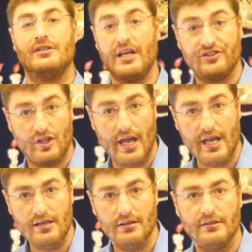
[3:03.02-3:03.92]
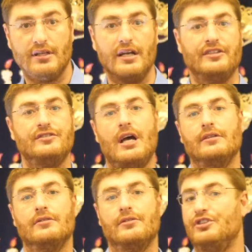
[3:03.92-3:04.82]
Day is day, night is night.
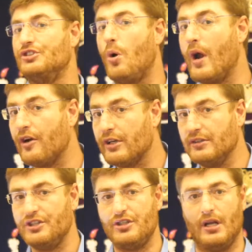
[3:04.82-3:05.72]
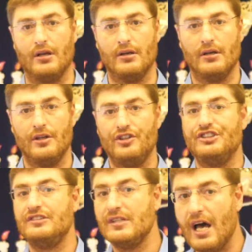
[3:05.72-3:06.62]
There's no air conditioning.
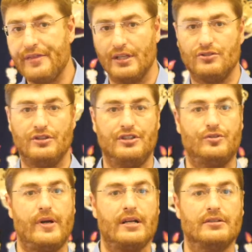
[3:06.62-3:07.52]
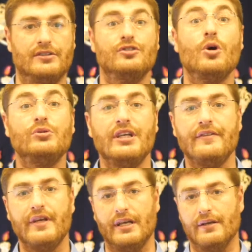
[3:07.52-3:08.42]
There's nothing to distract us, no
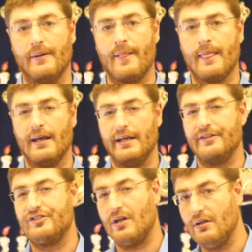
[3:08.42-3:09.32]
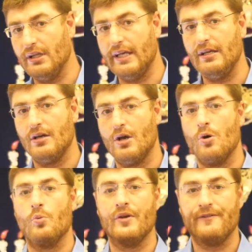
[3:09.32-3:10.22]
TV. And suddenly,
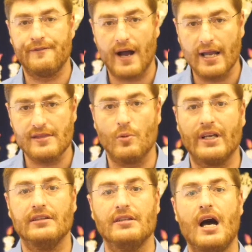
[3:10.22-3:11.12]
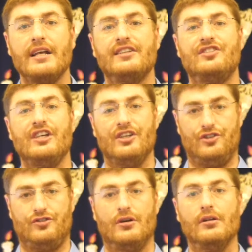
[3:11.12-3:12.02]
we find that we cannot
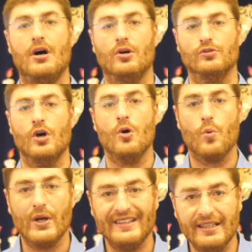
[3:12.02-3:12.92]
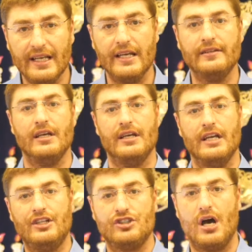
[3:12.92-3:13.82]
exist alone. We need
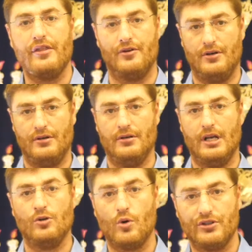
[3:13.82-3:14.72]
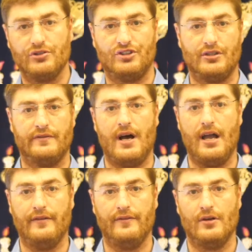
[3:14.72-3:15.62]
each other in order to survive.